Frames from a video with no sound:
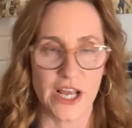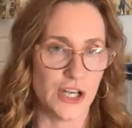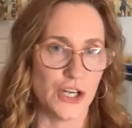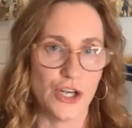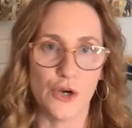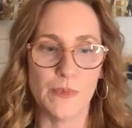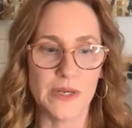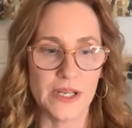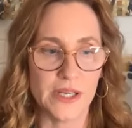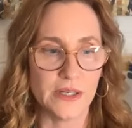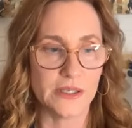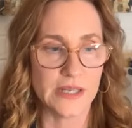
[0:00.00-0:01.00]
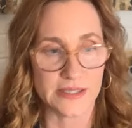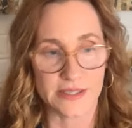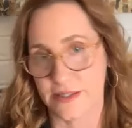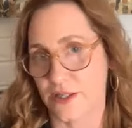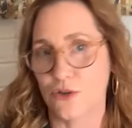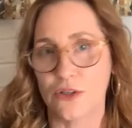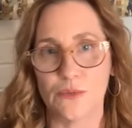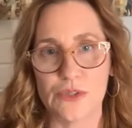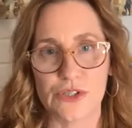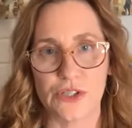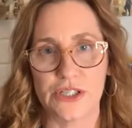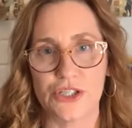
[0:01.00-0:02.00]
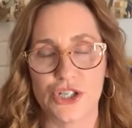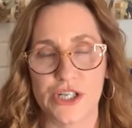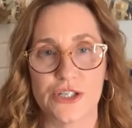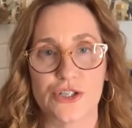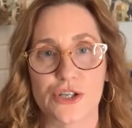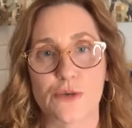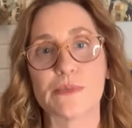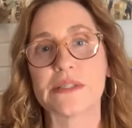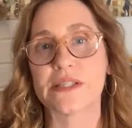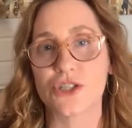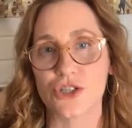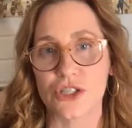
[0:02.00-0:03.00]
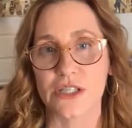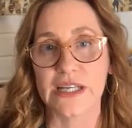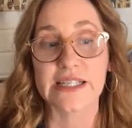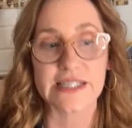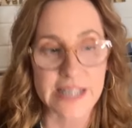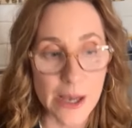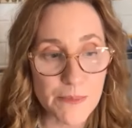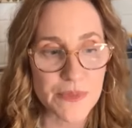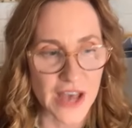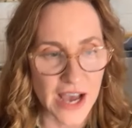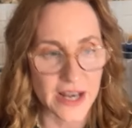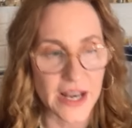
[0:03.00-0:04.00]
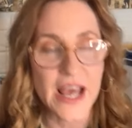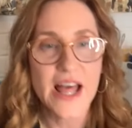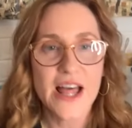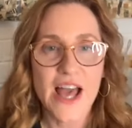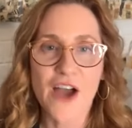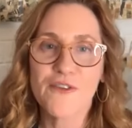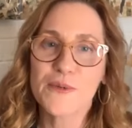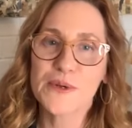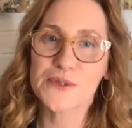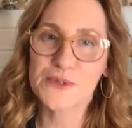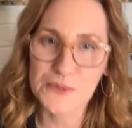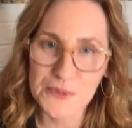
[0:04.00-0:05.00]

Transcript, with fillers: And nobody necessarily was going to change their position, except that everybody was